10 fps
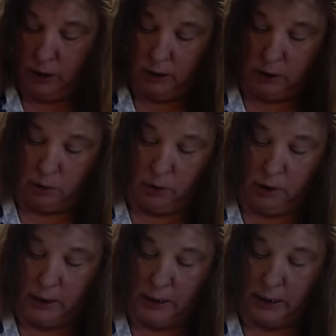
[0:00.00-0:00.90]
So we're
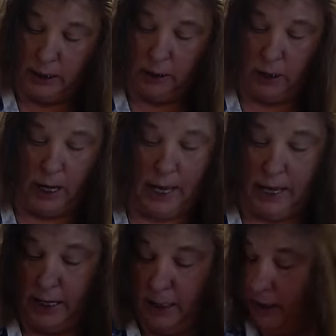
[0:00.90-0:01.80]
only gonna do an
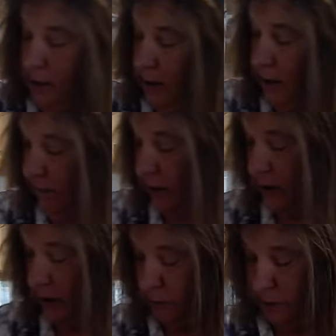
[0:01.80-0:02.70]
eighth of a
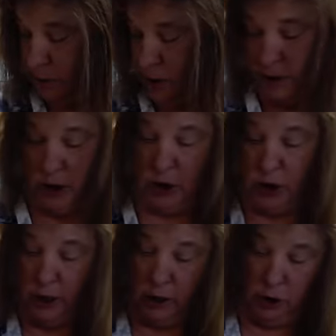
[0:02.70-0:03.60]
teaspoon on the
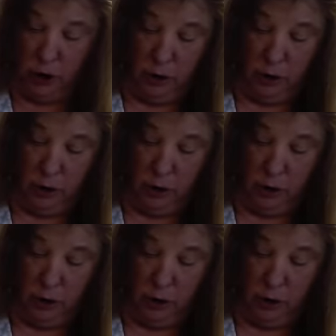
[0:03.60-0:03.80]
ginger.